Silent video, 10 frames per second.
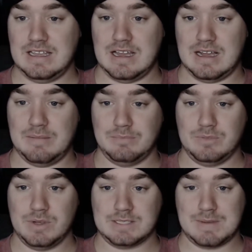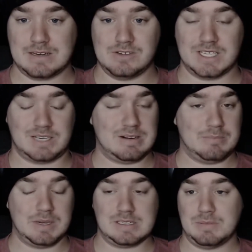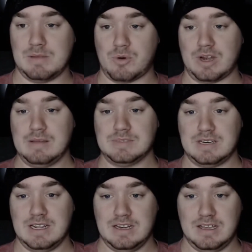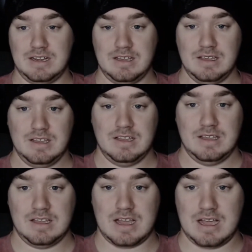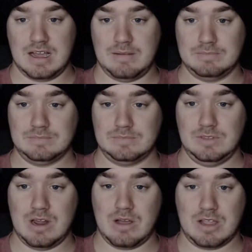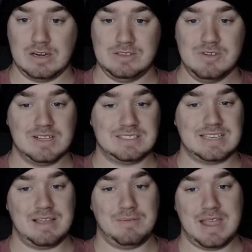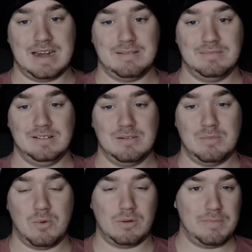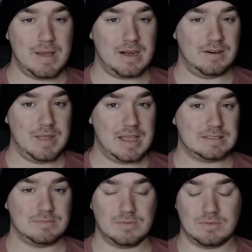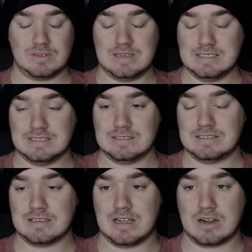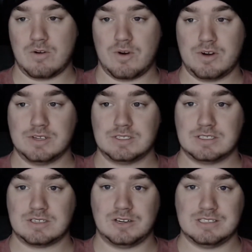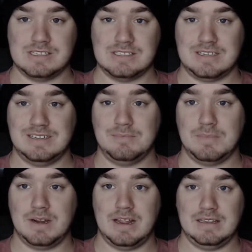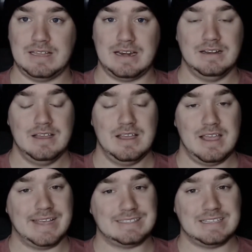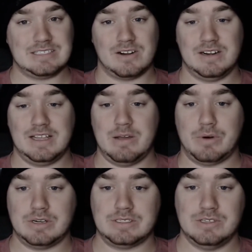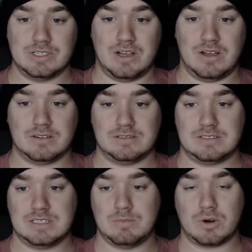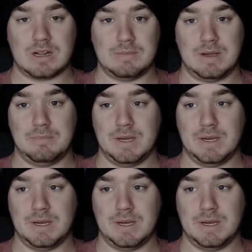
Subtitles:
You expect your 2nd-round pick to play more games than he did. You could say we had a little more better. We had some decent corners to start the season, and then as they started to get worse, you saw Tabor come up.